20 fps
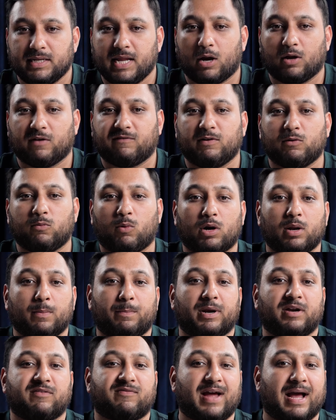Now, if you want to
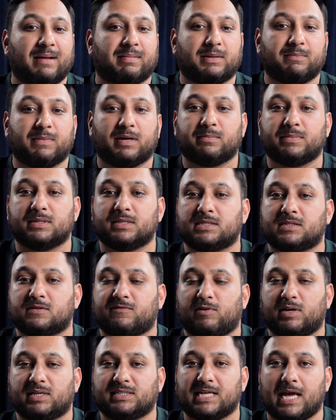bring family members,
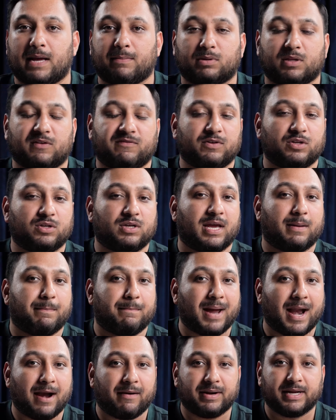for example, if you get
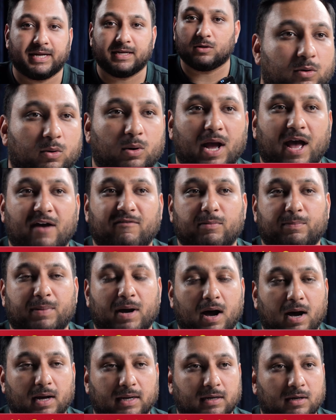married or have a
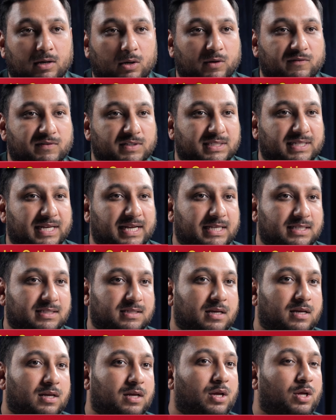partner
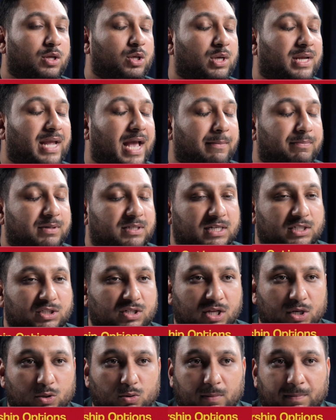overseas, you can
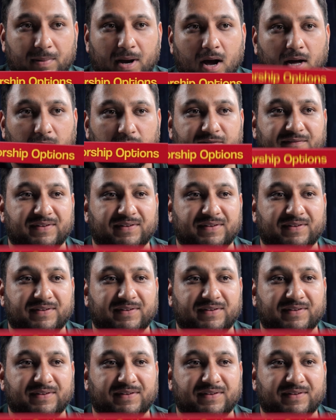potentially do a partner